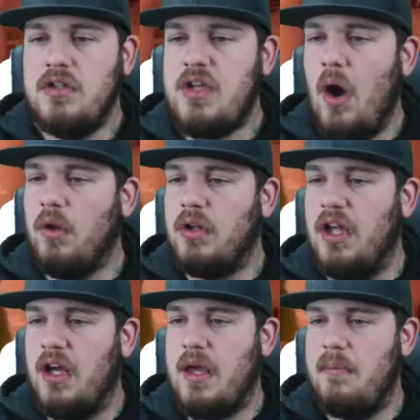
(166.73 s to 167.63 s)
Don't
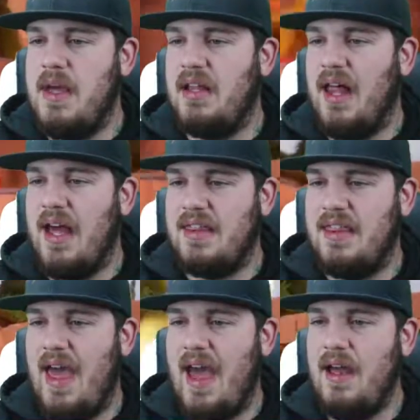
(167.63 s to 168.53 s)
look at me like
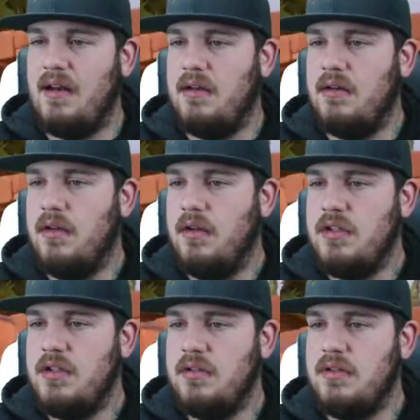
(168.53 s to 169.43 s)
that.
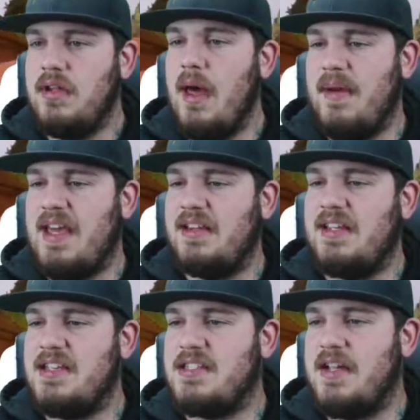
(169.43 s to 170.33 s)
Let me get
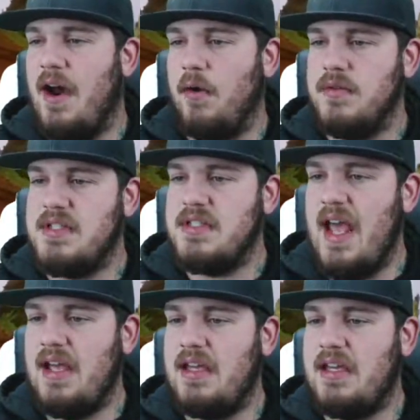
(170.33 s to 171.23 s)
these stones.
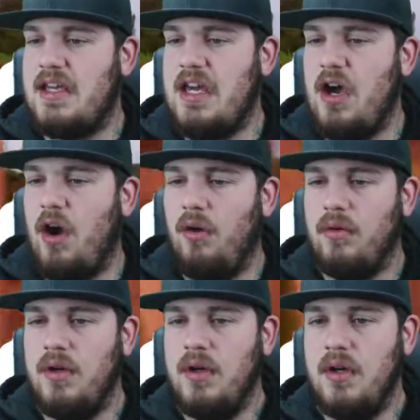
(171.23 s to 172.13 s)
Thank you.
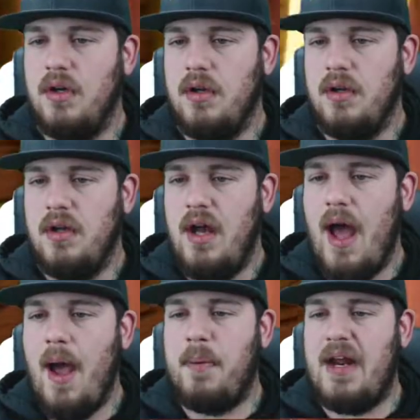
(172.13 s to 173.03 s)

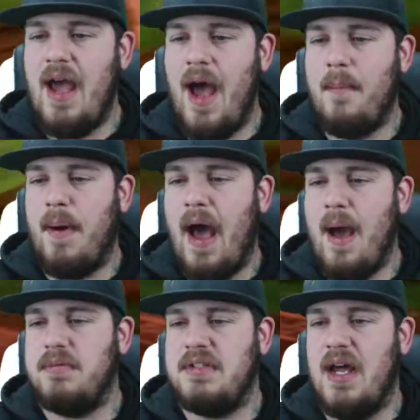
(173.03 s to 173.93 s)
Hoppity hop
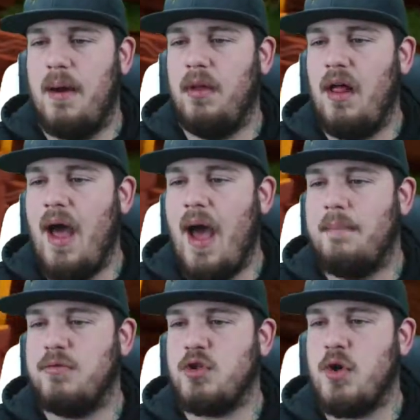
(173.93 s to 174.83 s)
hop double
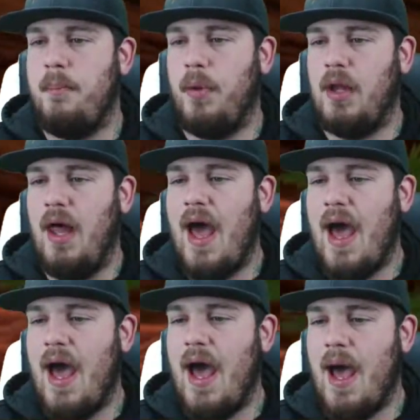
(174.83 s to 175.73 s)
hop triple
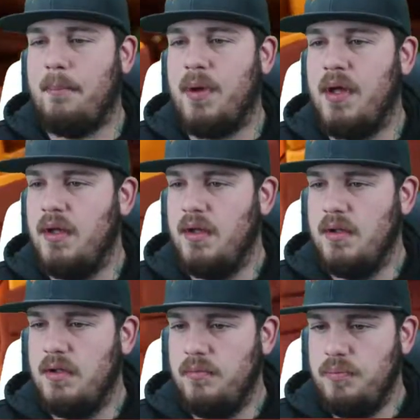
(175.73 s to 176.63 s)
hop.
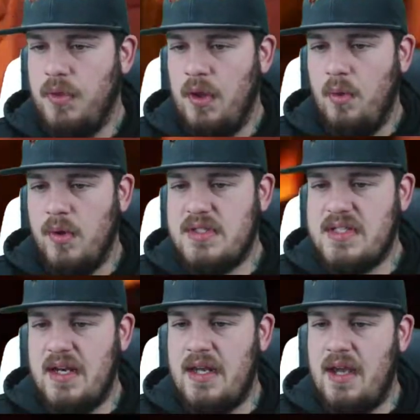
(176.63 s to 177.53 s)
What's
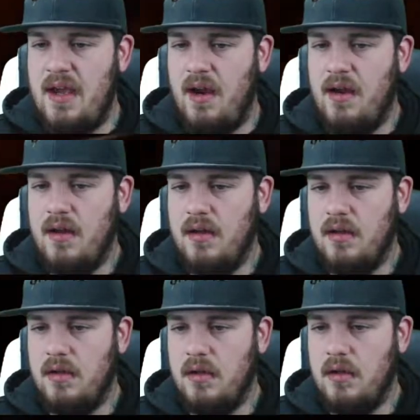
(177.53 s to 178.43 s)
in here?
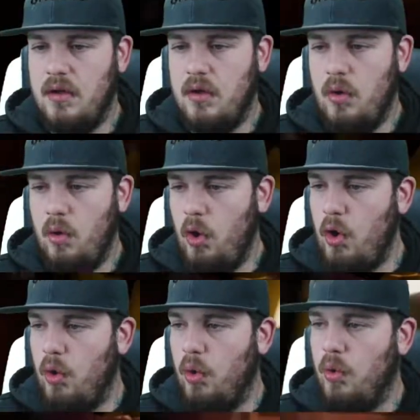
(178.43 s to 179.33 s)

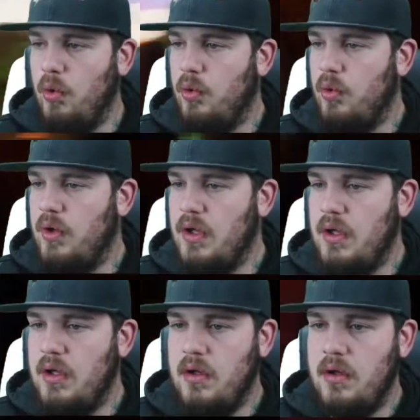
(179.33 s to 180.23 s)
Woo!
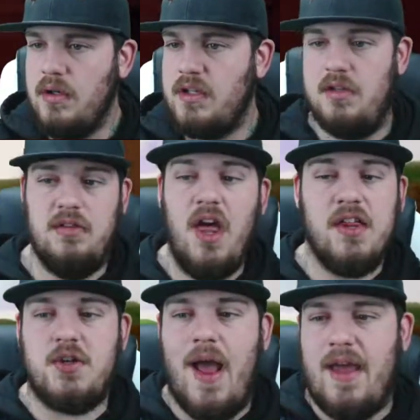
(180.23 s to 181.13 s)

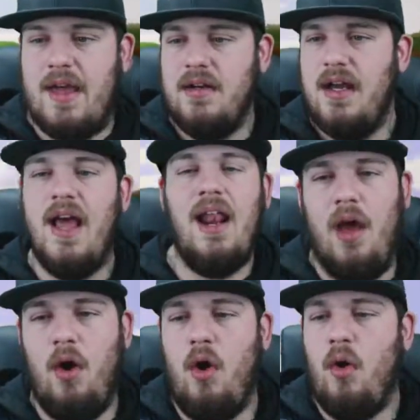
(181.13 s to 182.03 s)
Another dragon.
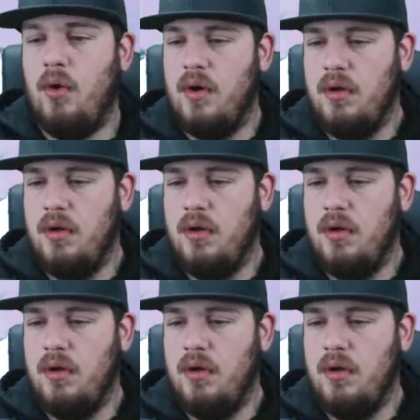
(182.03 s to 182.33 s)
Hello.